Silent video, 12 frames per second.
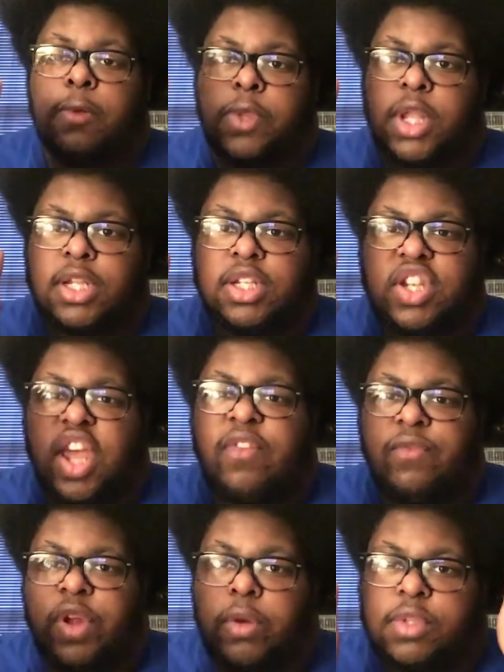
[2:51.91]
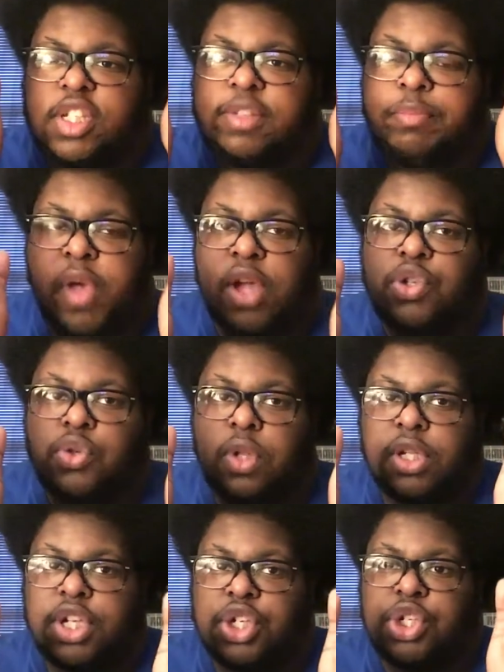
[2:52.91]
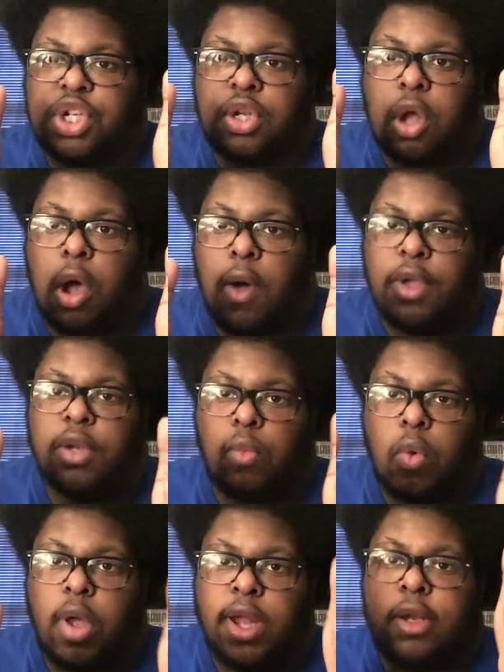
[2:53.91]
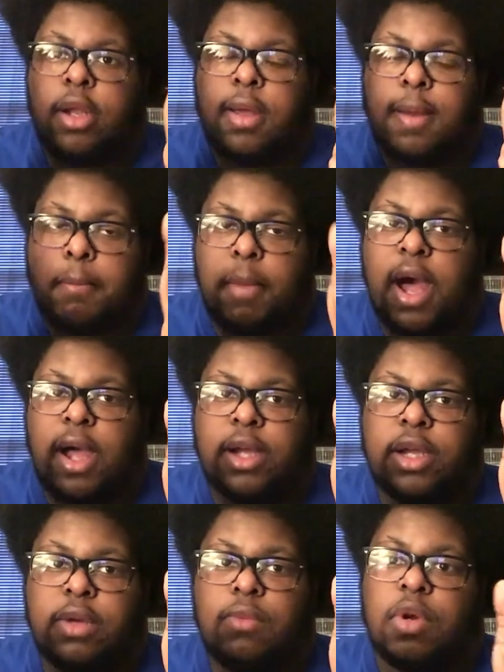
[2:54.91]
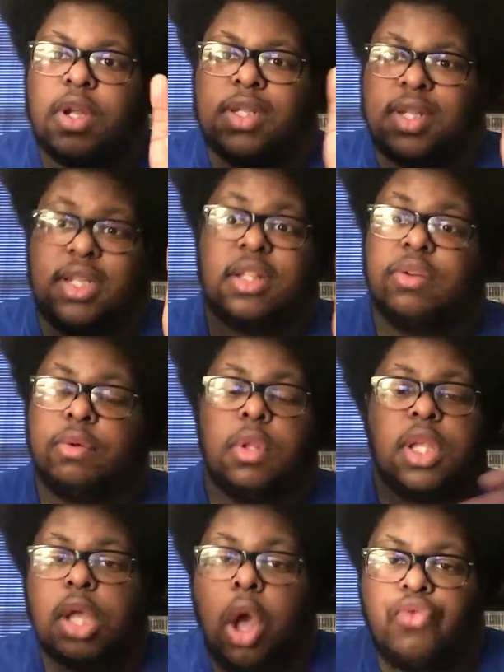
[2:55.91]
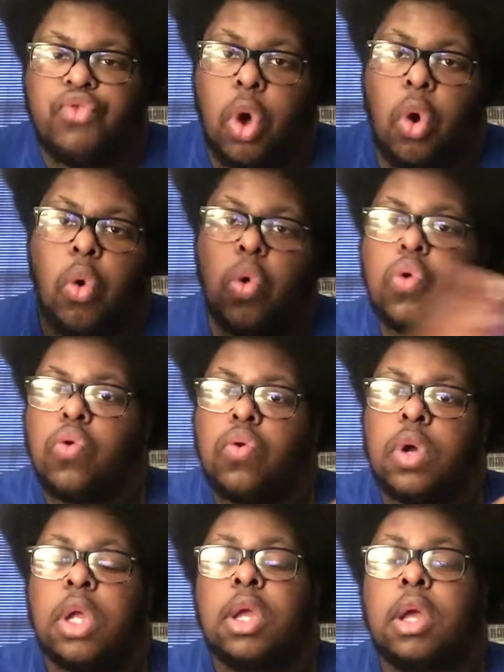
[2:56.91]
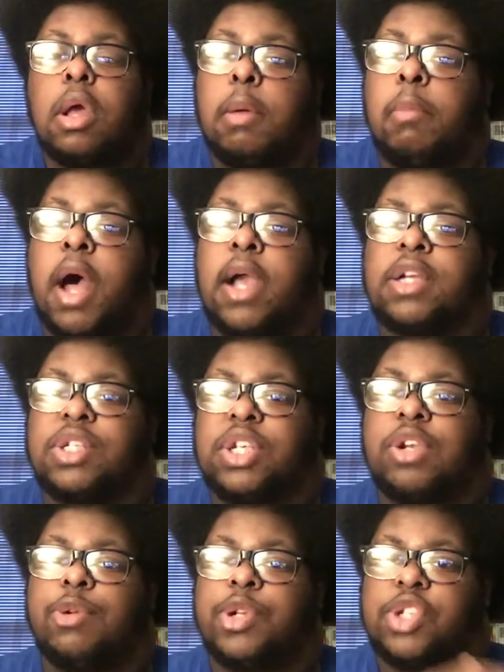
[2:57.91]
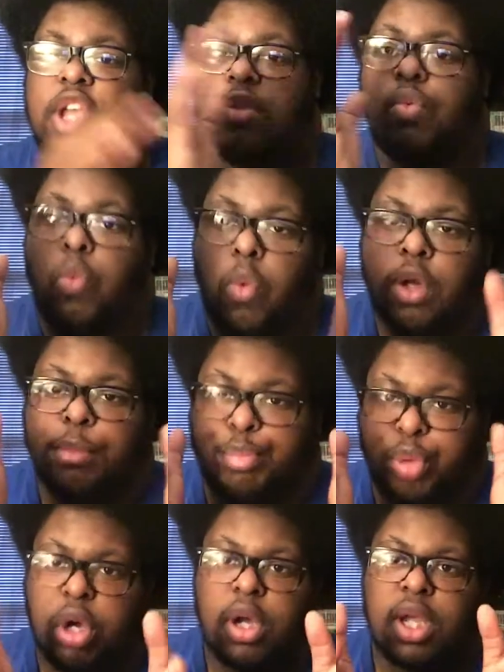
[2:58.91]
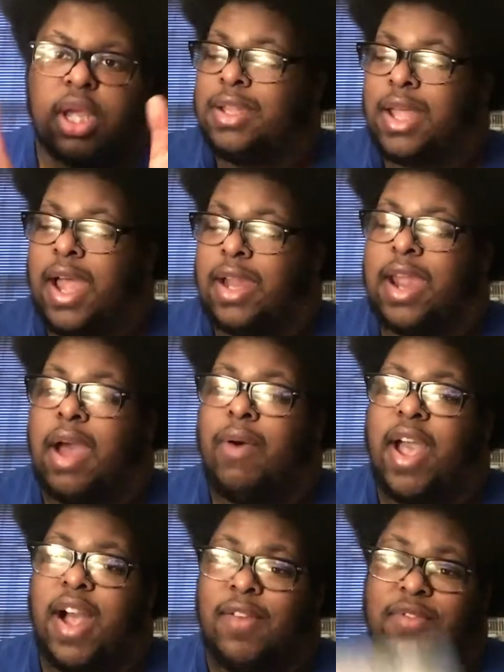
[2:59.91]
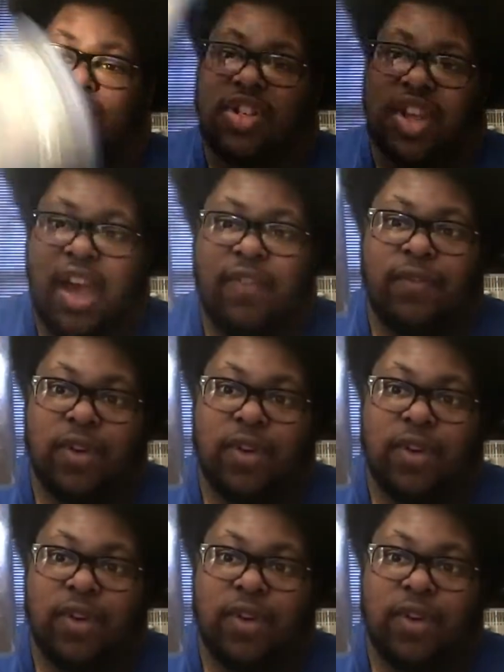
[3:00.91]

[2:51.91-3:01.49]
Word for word: the Death Note Special Edition all-in-one manga, where it's like literally the whole manga series in one book. I now have Death